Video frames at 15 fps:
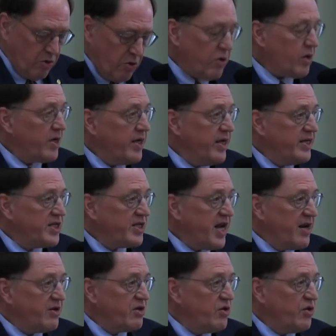Look
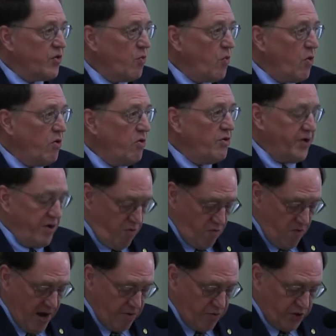instead to the world
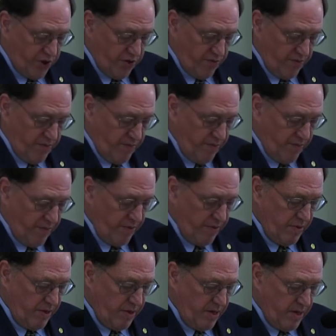around you.
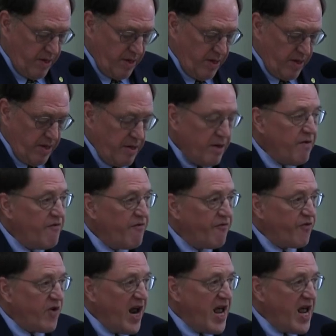
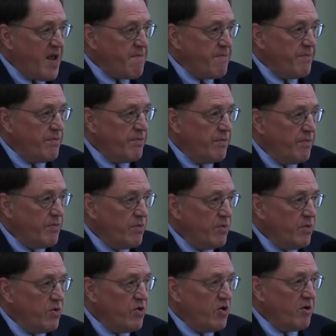Frame
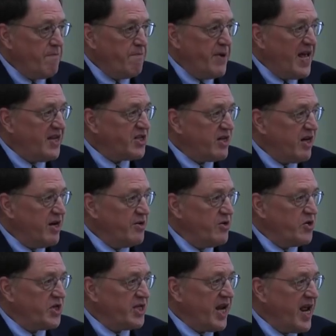your best
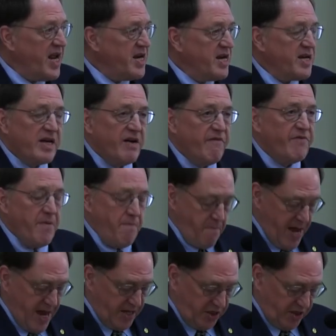understanding of the
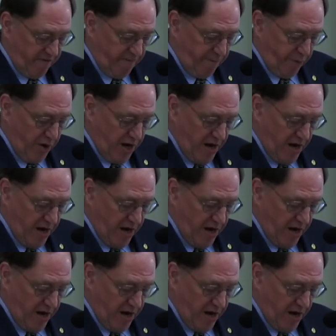massive